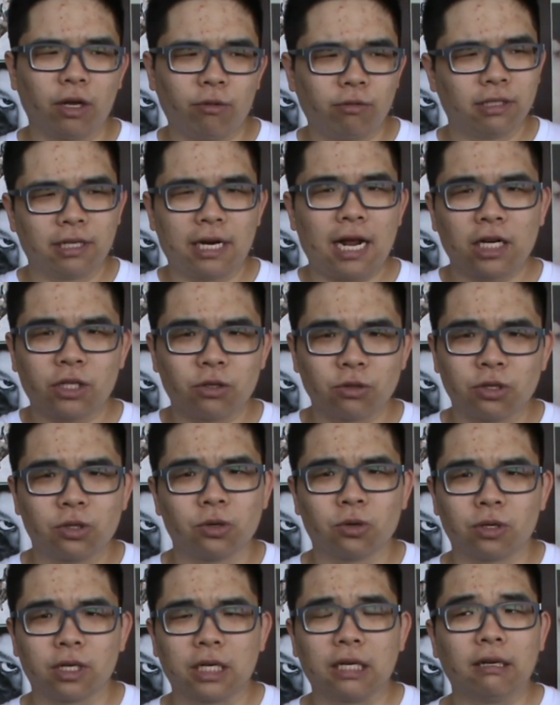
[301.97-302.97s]
it was an actual
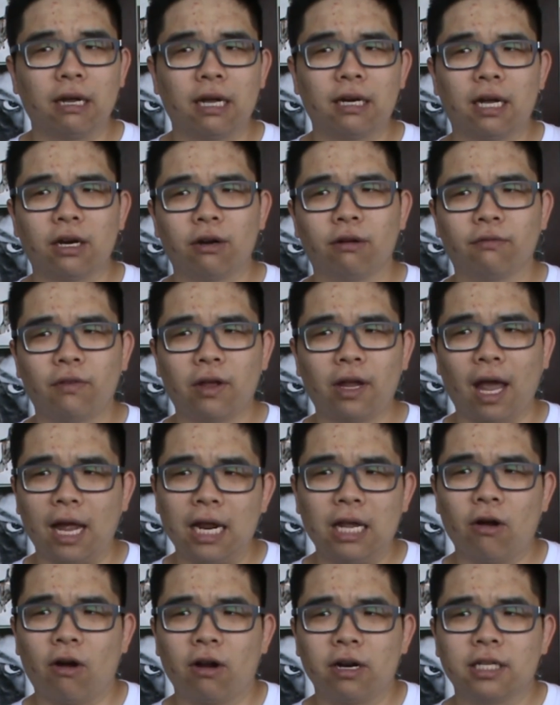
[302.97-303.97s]
story, and I don't think
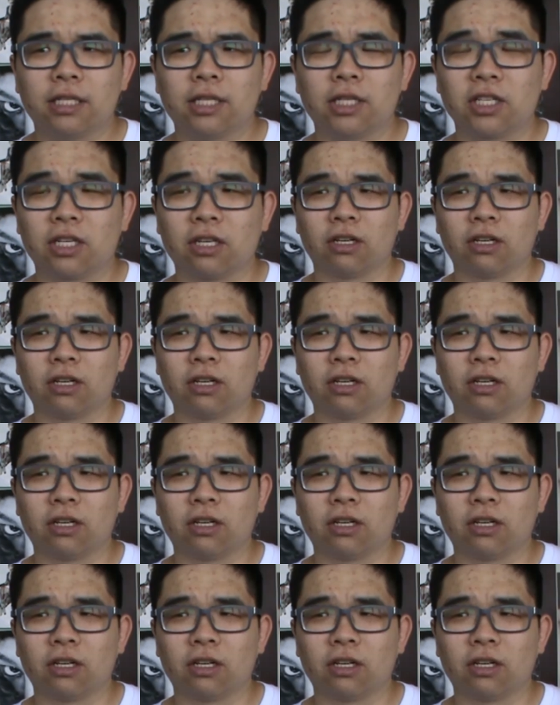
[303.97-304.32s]
any audience